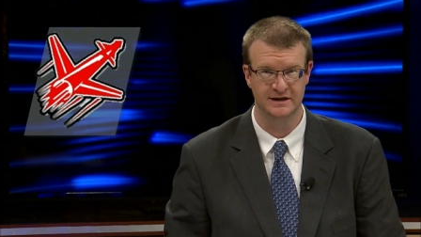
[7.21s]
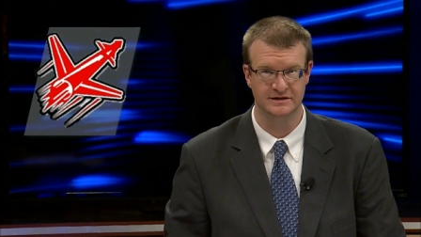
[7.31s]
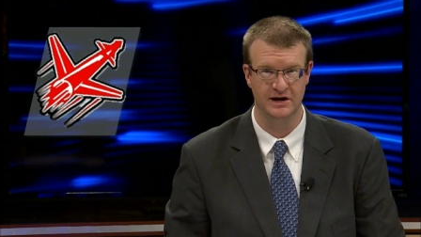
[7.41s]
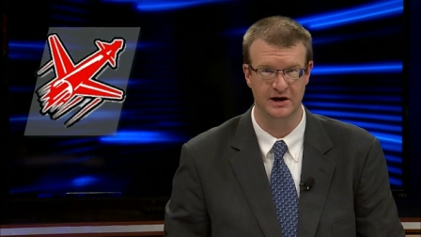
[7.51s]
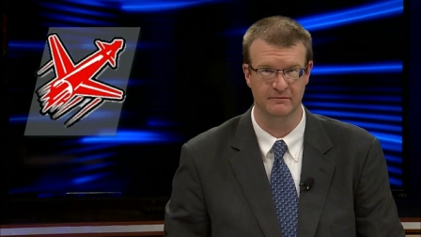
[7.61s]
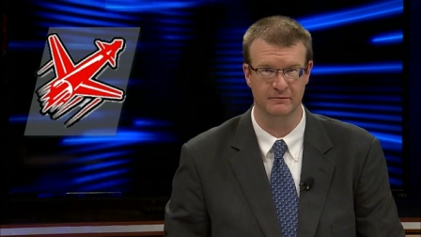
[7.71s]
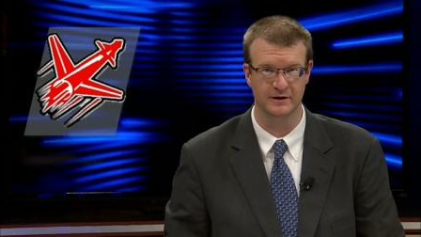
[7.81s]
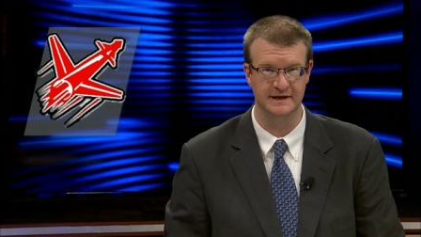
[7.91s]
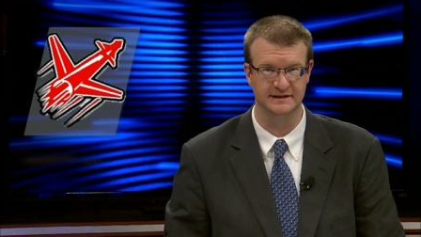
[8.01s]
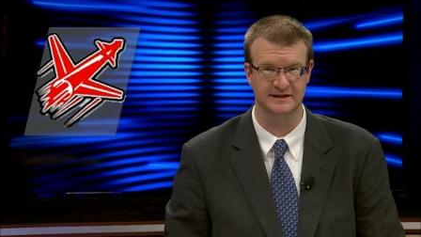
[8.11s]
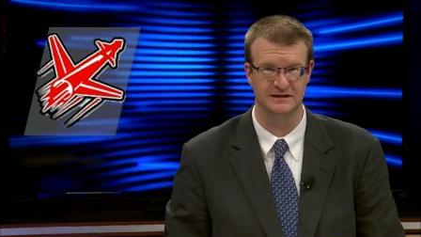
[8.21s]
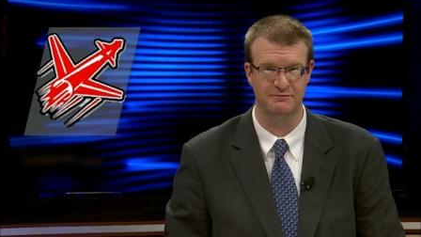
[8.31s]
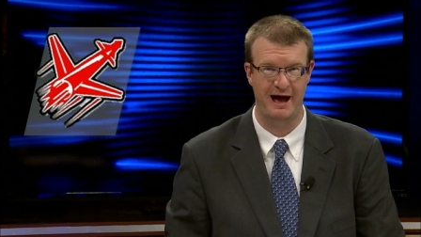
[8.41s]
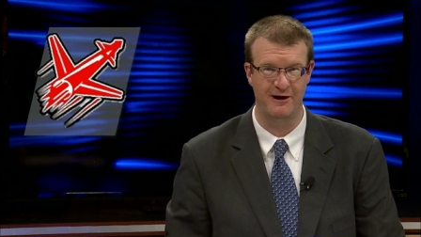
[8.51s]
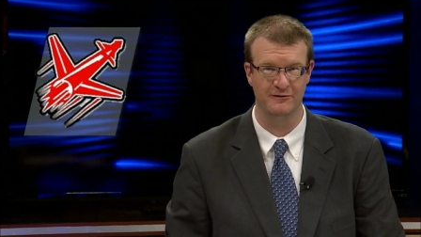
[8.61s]
Jared Brees has
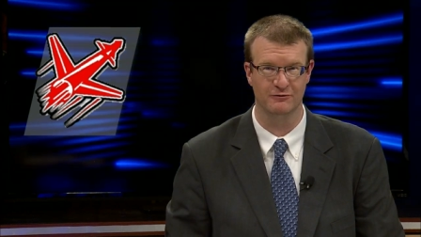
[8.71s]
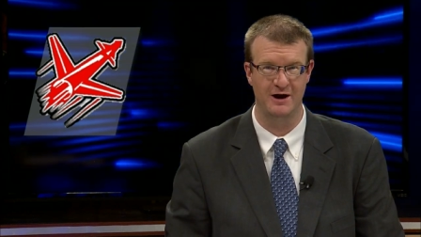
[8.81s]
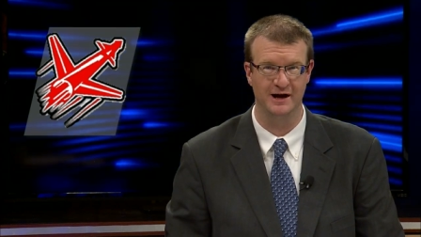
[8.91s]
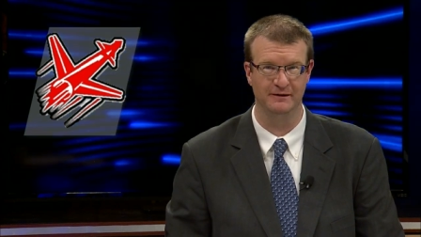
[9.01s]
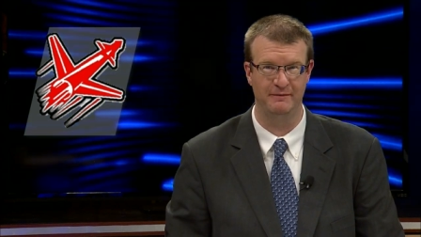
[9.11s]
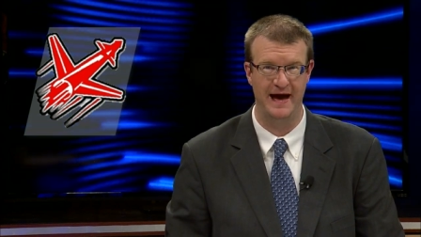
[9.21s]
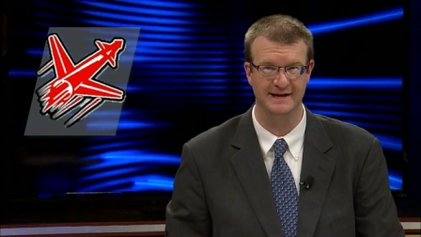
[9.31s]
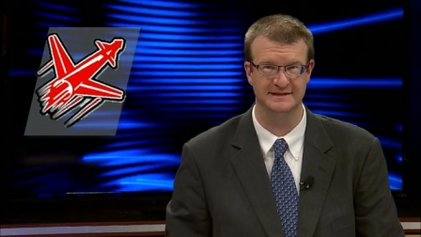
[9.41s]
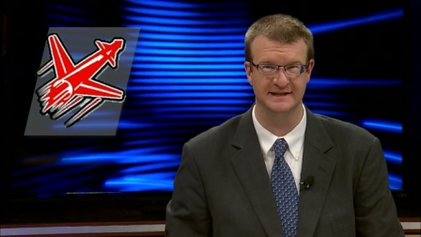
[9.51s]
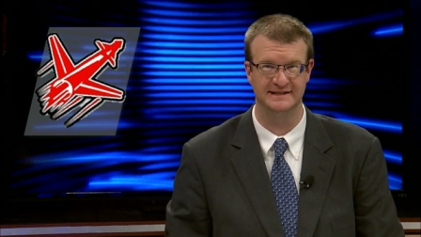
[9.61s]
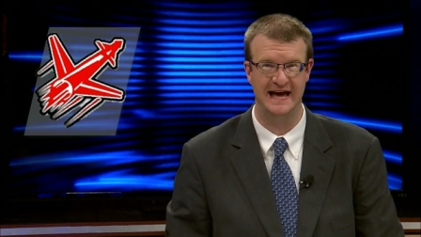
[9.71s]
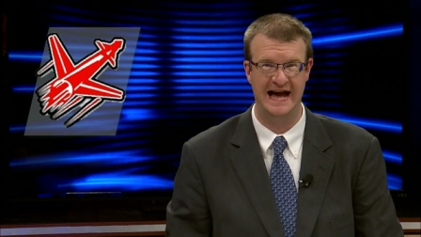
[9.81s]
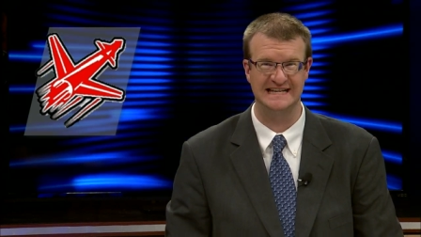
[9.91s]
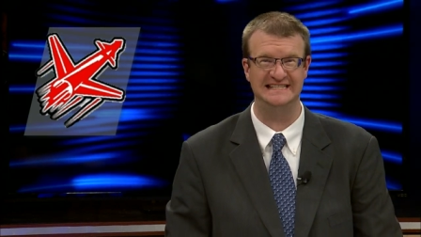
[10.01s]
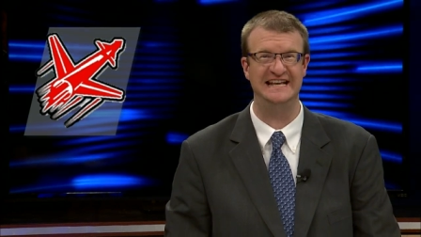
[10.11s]
powered the Rocket passing
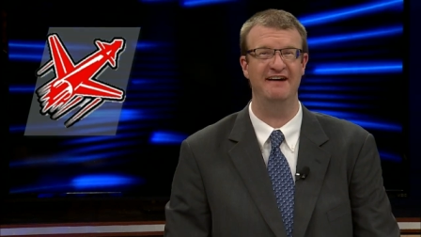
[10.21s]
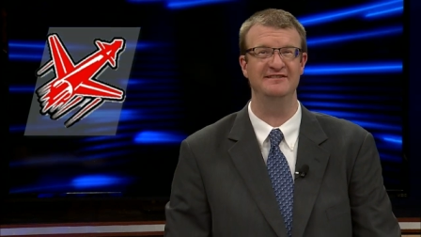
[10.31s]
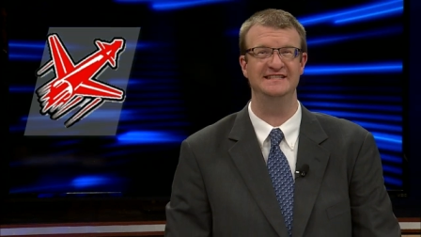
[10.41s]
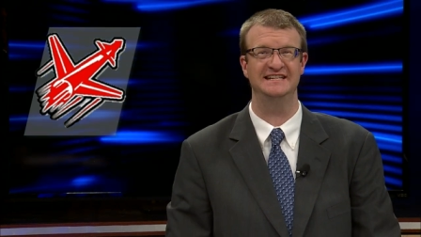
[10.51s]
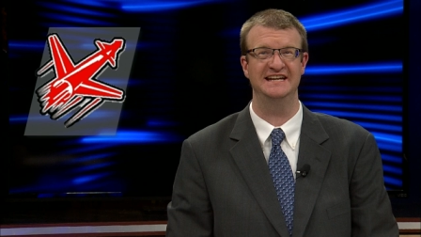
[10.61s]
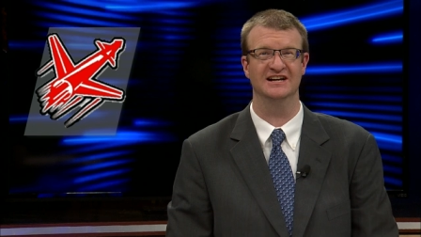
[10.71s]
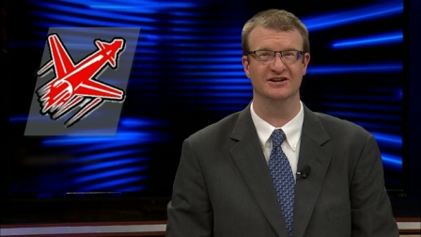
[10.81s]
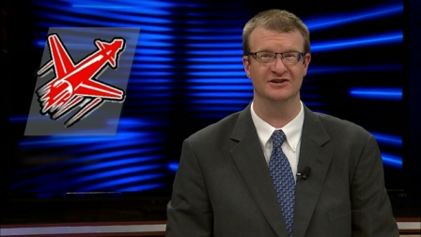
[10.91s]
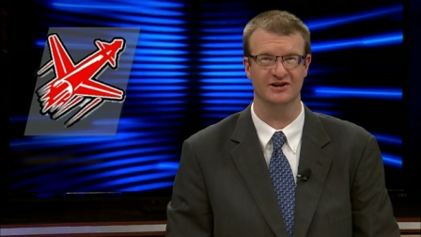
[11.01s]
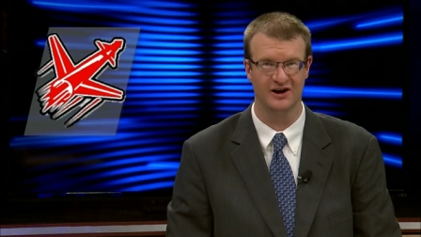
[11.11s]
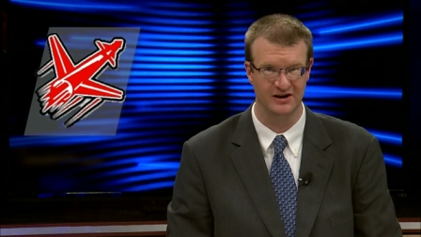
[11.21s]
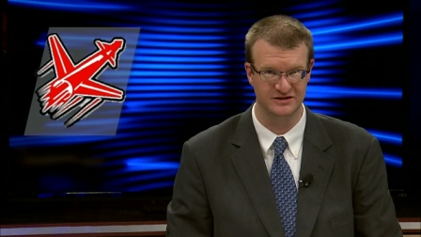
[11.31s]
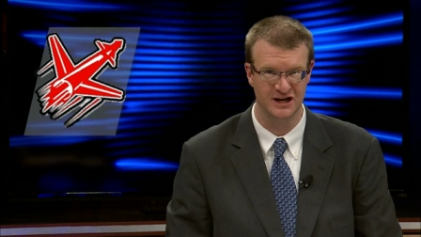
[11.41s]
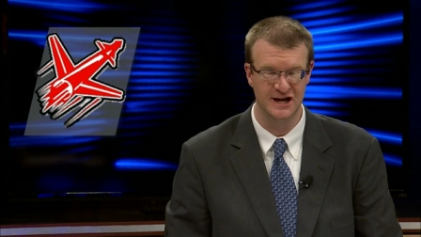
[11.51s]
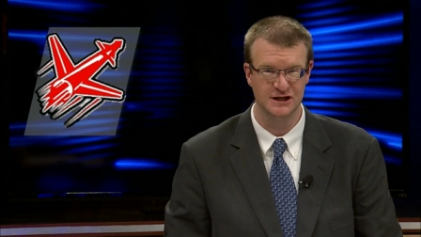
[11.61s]
attack, 1,700
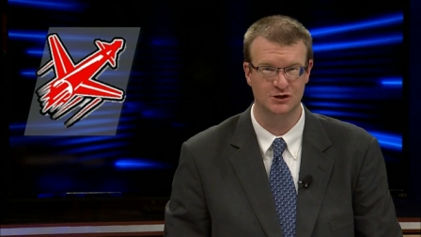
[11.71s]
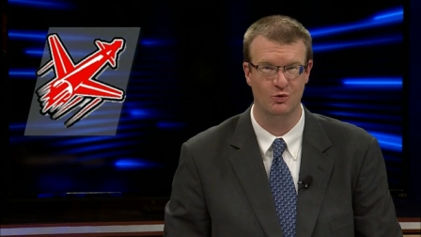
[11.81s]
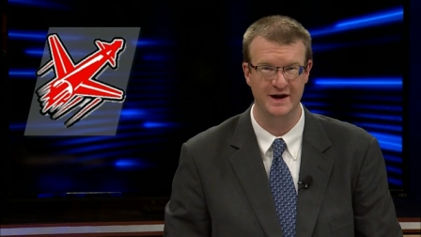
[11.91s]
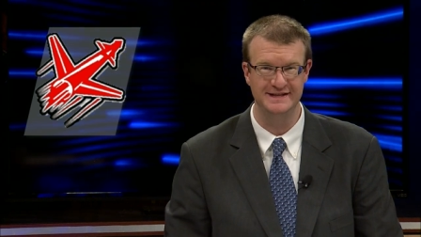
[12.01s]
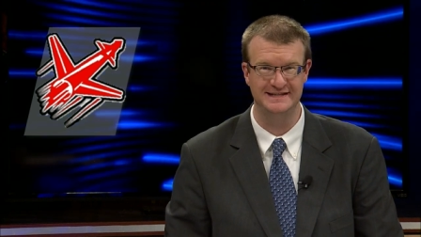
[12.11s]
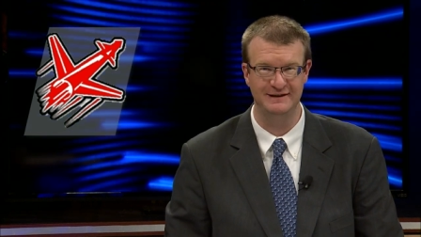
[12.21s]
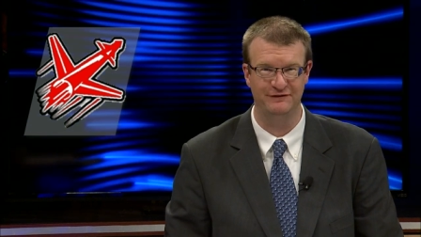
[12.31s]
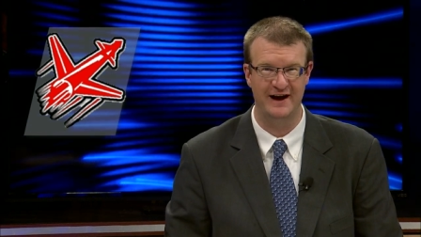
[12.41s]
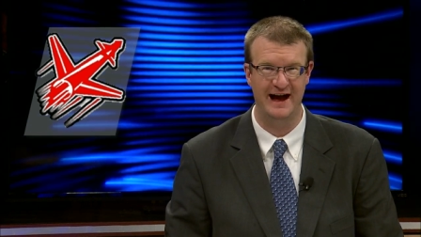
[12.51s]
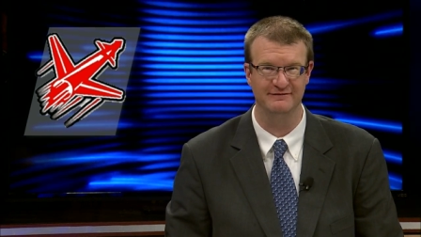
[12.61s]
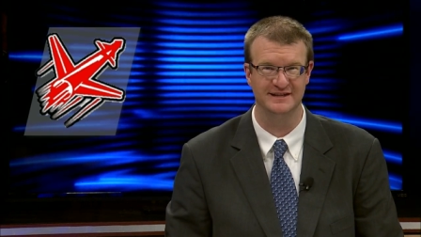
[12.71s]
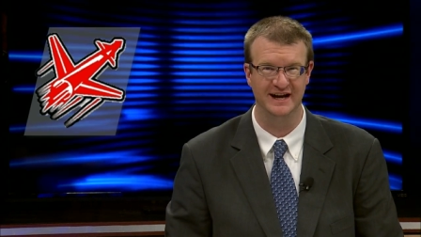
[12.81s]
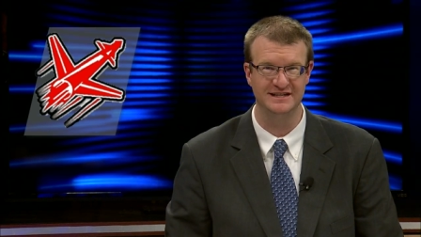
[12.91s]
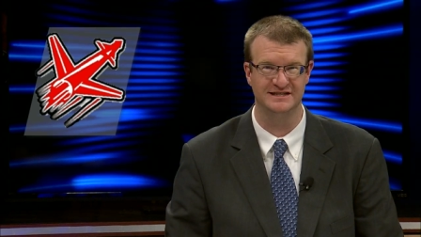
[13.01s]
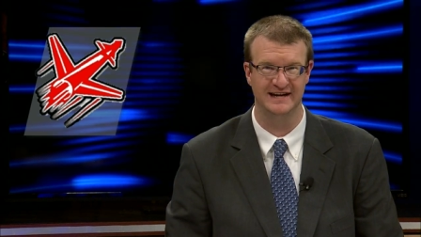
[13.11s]
yards, 25
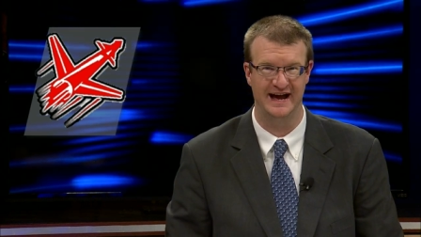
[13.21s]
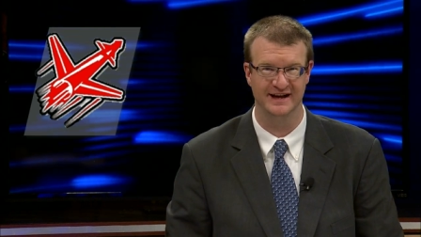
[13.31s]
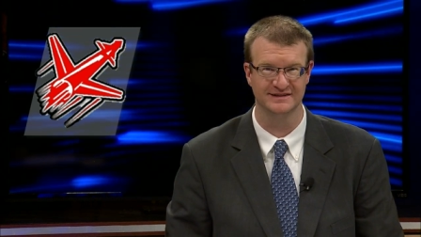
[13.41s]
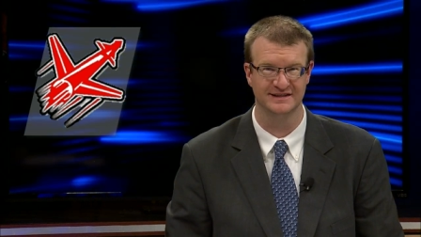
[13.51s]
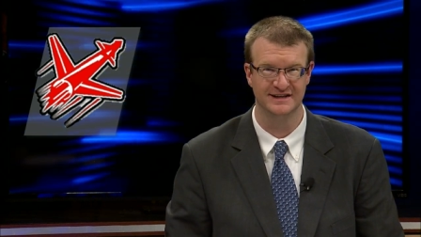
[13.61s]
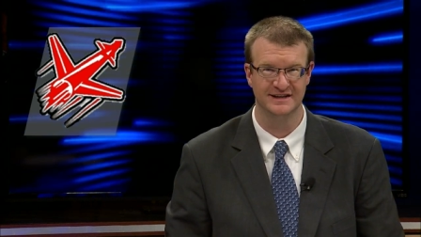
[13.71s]
touchdowns.